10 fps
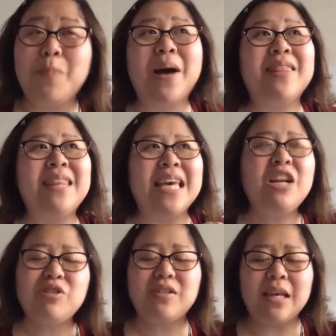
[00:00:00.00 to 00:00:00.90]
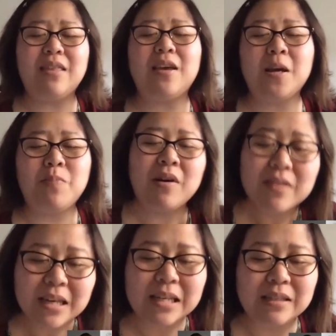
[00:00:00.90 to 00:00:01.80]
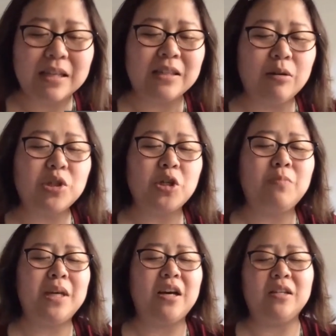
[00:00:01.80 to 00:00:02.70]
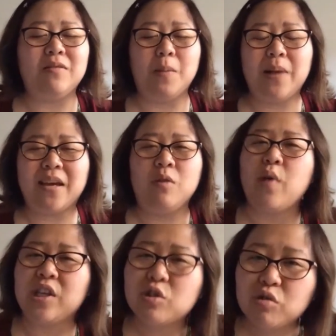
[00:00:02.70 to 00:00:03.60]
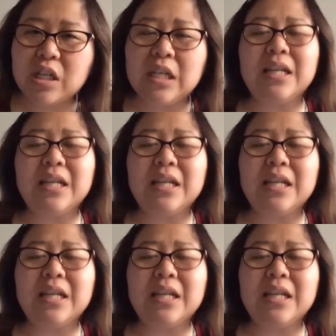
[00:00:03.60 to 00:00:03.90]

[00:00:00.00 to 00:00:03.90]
but the interesting thing about this is also because of the black and white screen